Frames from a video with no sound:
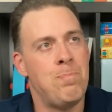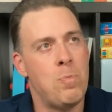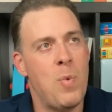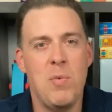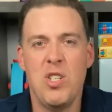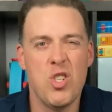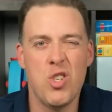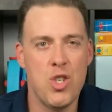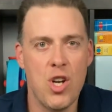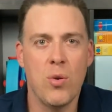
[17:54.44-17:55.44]
maybe
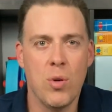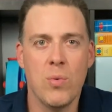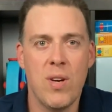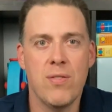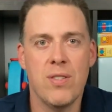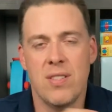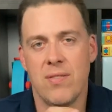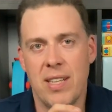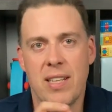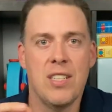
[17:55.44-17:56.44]
just general reference of
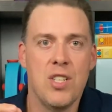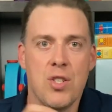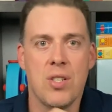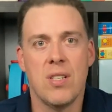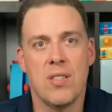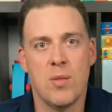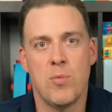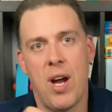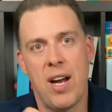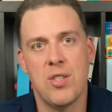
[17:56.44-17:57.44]
like addition and
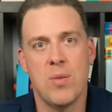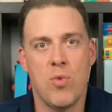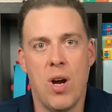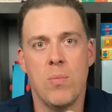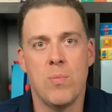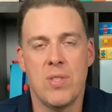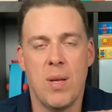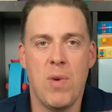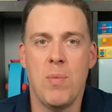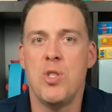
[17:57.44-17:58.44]
subtraction problems that
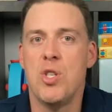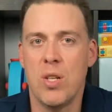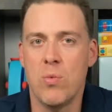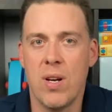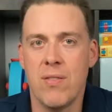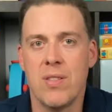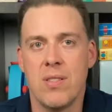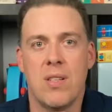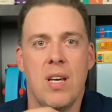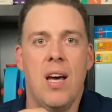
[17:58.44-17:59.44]
maybe she can
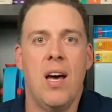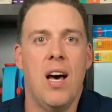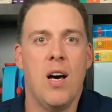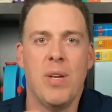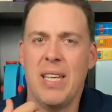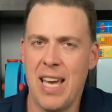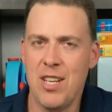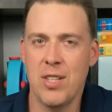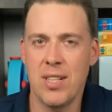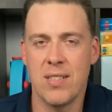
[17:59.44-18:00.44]
reference um, in case
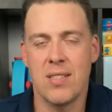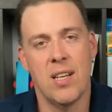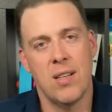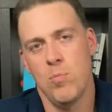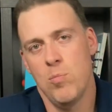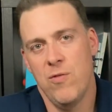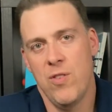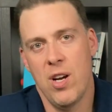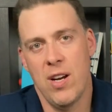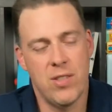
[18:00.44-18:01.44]
she gets stuck.
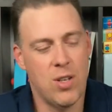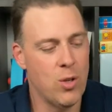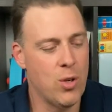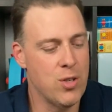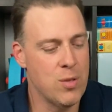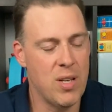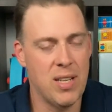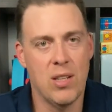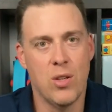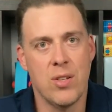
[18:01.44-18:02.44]
Very often our learners might
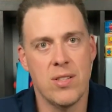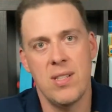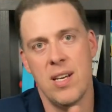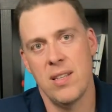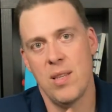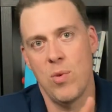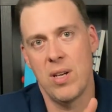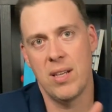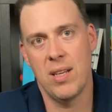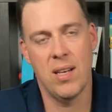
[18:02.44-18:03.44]
get a little stuck and they want
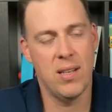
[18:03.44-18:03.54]
to get a